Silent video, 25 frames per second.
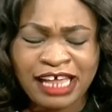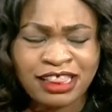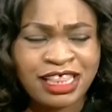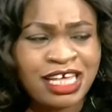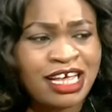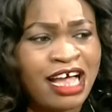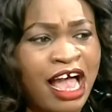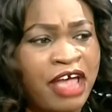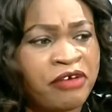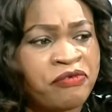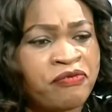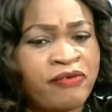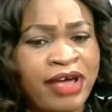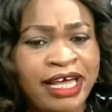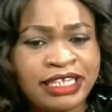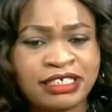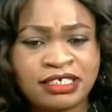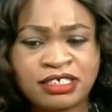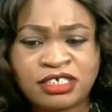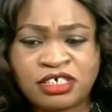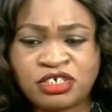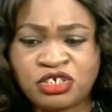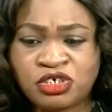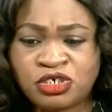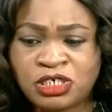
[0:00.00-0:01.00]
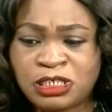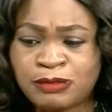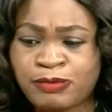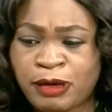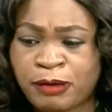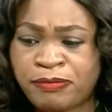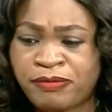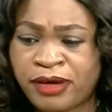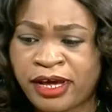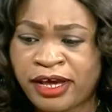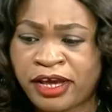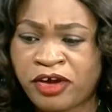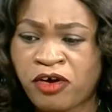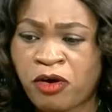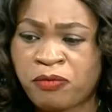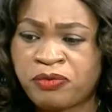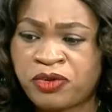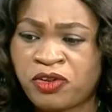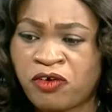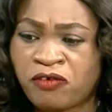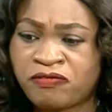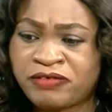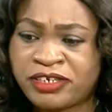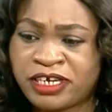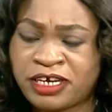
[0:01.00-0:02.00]
I think I read in the newspaper a
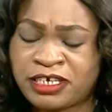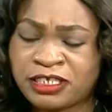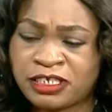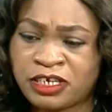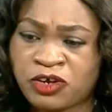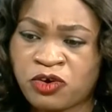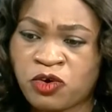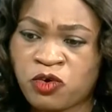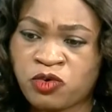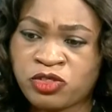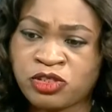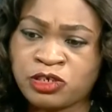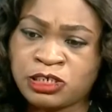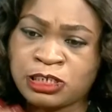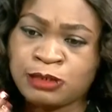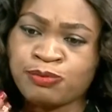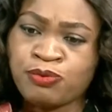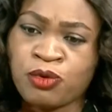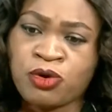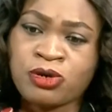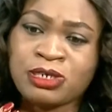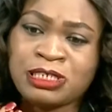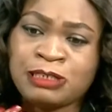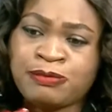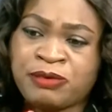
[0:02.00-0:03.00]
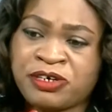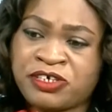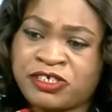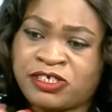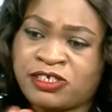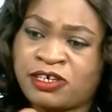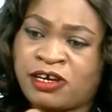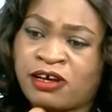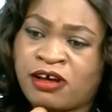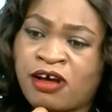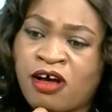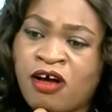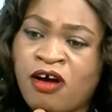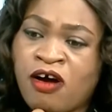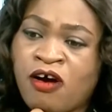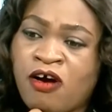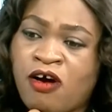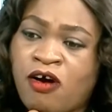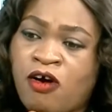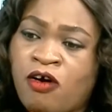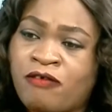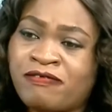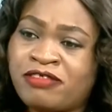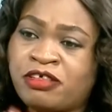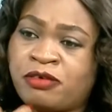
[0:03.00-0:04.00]
couple of days ago, the spokesperson
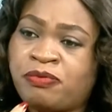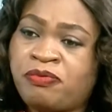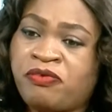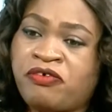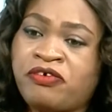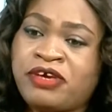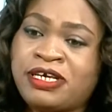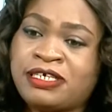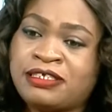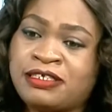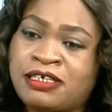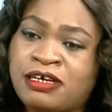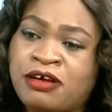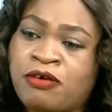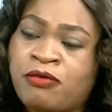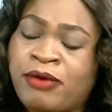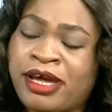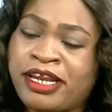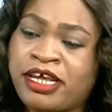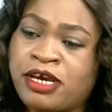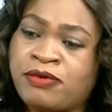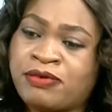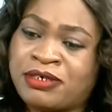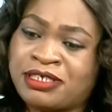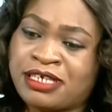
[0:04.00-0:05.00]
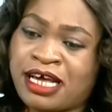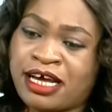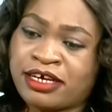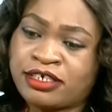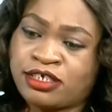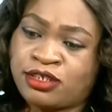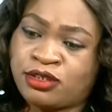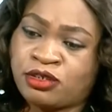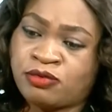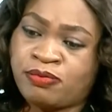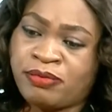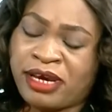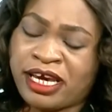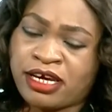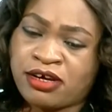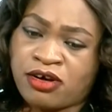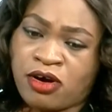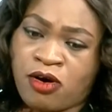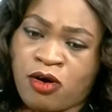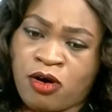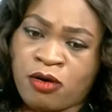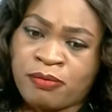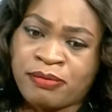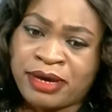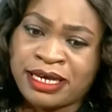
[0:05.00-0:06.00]
of the prison, when he was asked to
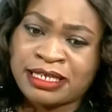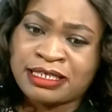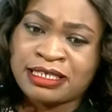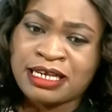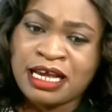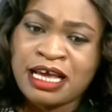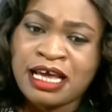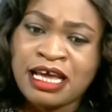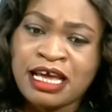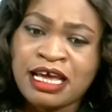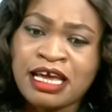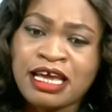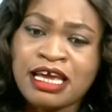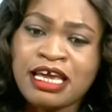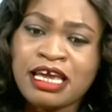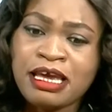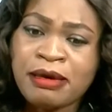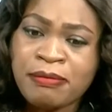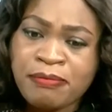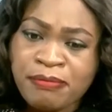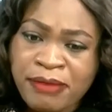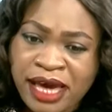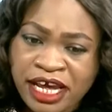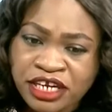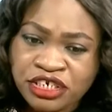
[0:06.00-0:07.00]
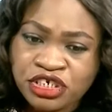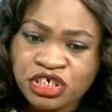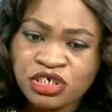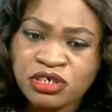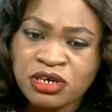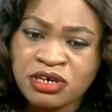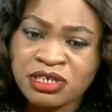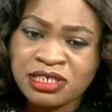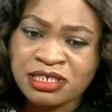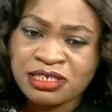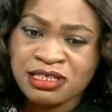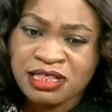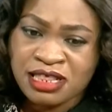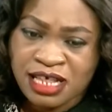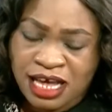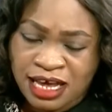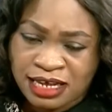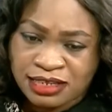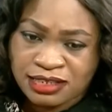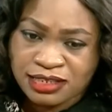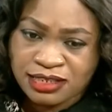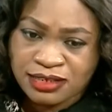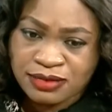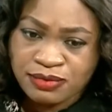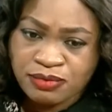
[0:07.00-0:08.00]
make a comment, he mentions
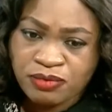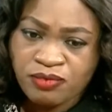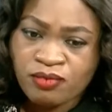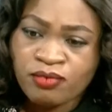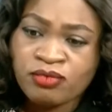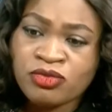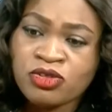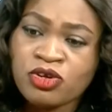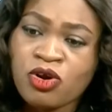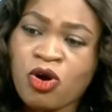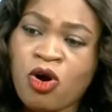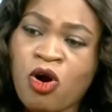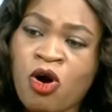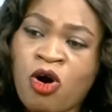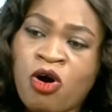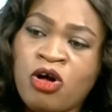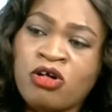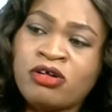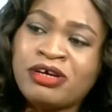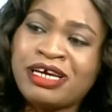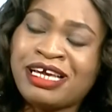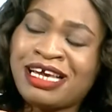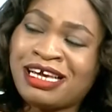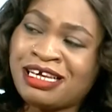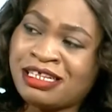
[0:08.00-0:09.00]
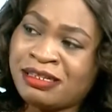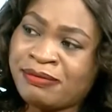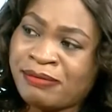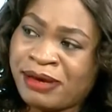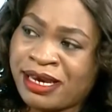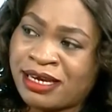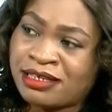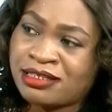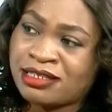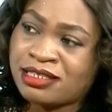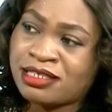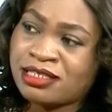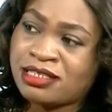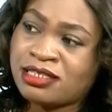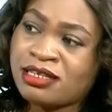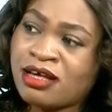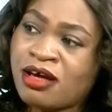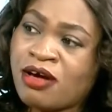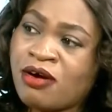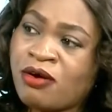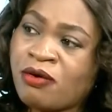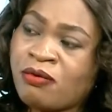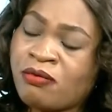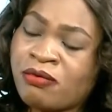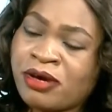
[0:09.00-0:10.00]
that all
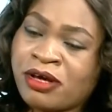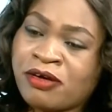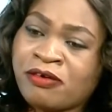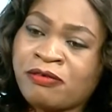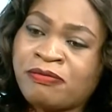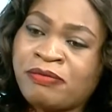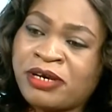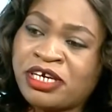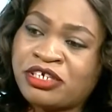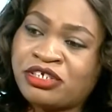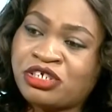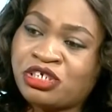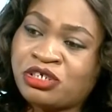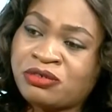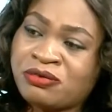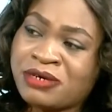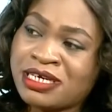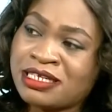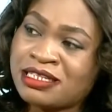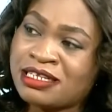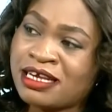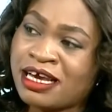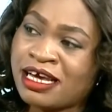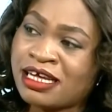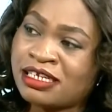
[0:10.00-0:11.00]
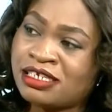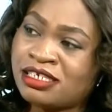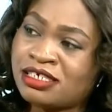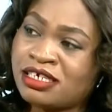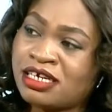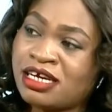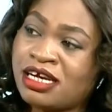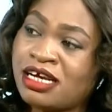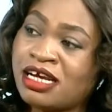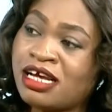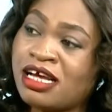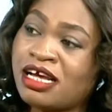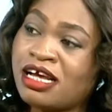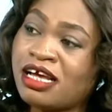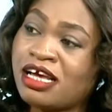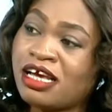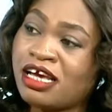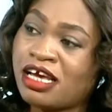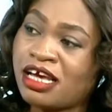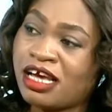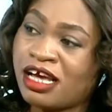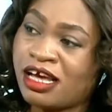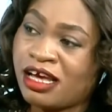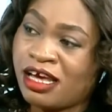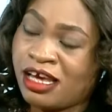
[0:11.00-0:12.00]
inmates will be treated
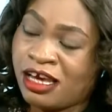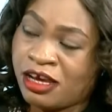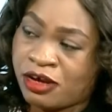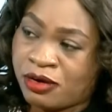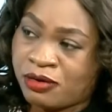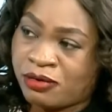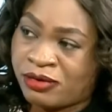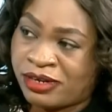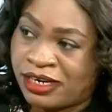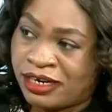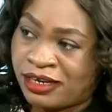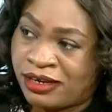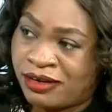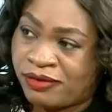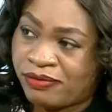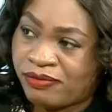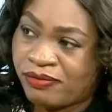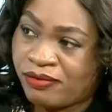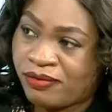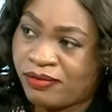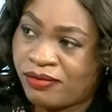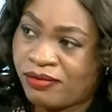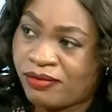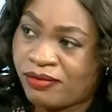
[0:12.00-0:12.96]
equally.